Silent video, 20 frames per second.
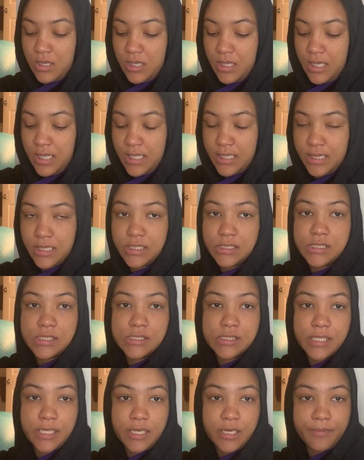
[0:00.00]
And this is
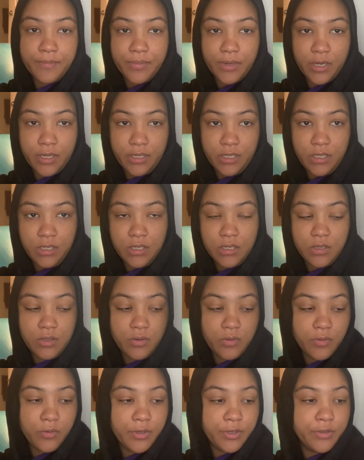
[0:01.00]
like a body
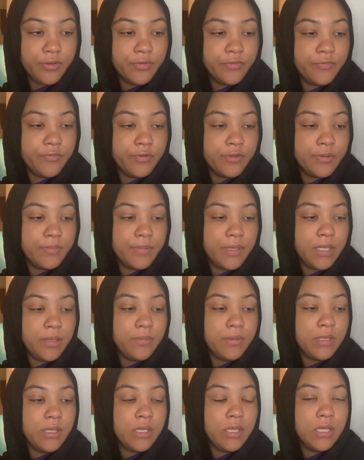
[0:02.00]
oil for the
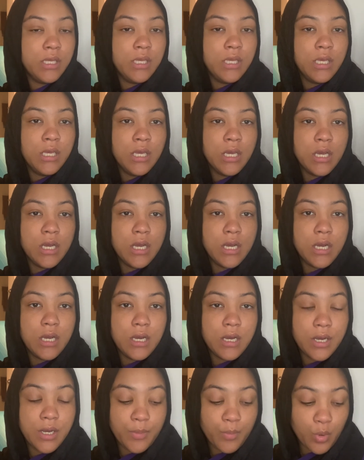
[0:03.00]
baby,
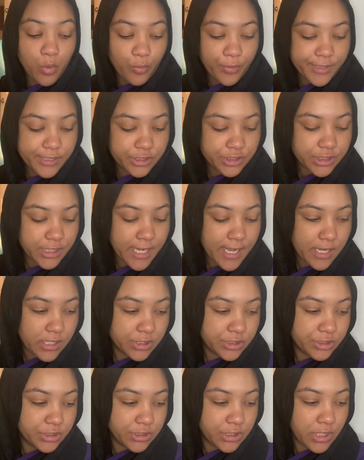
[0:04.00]
which
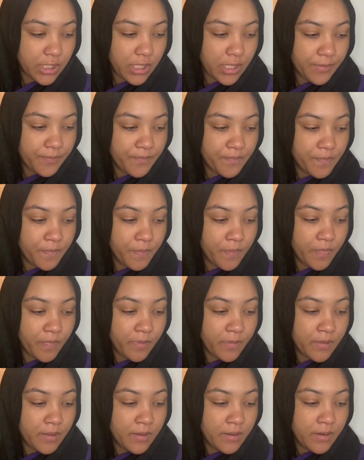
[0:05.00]
actually
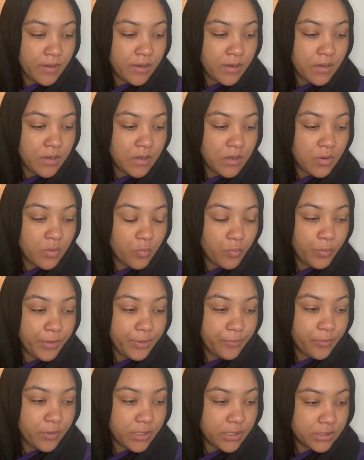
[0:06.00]
we
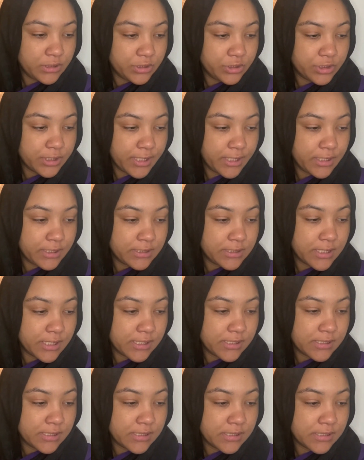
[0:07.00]
want to try to
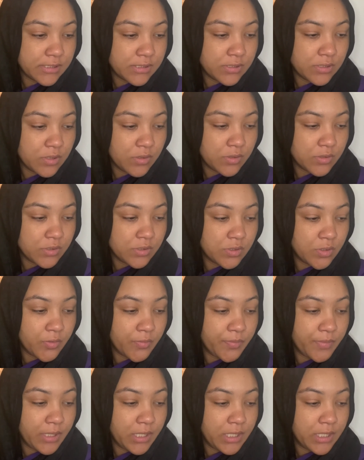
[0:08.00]
test this also,
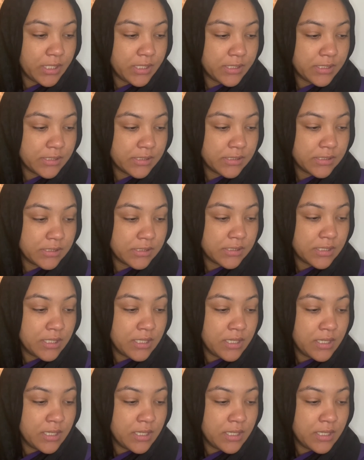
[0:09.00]
because,